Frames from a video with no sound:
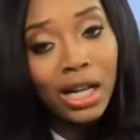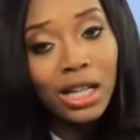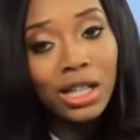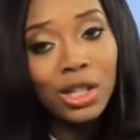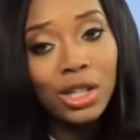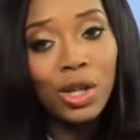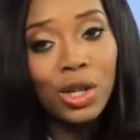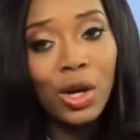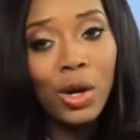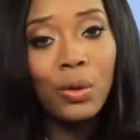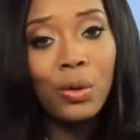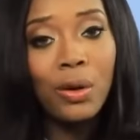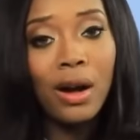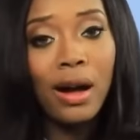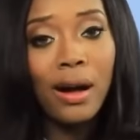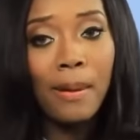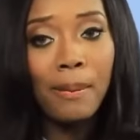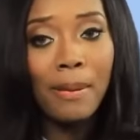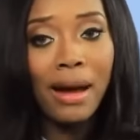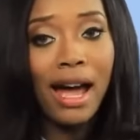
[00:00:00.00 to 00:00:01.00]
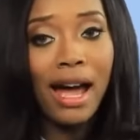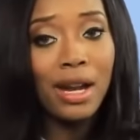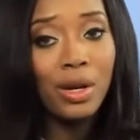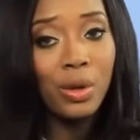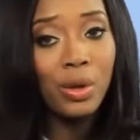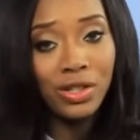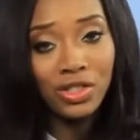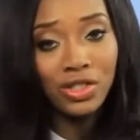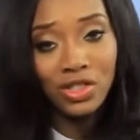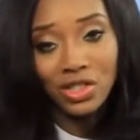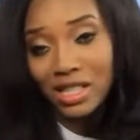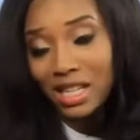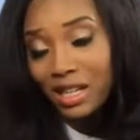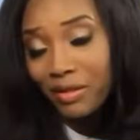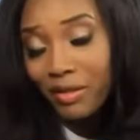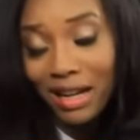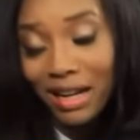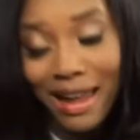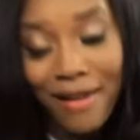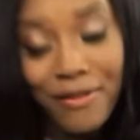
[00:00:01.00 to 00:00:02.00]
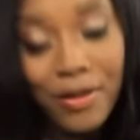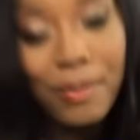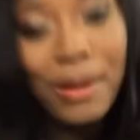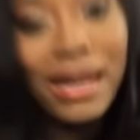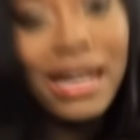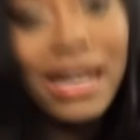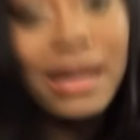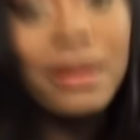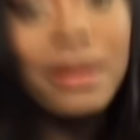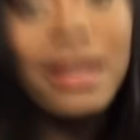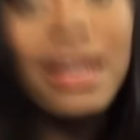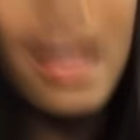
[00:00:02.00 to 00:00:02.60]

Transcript: trying to spin the narrative. She goes on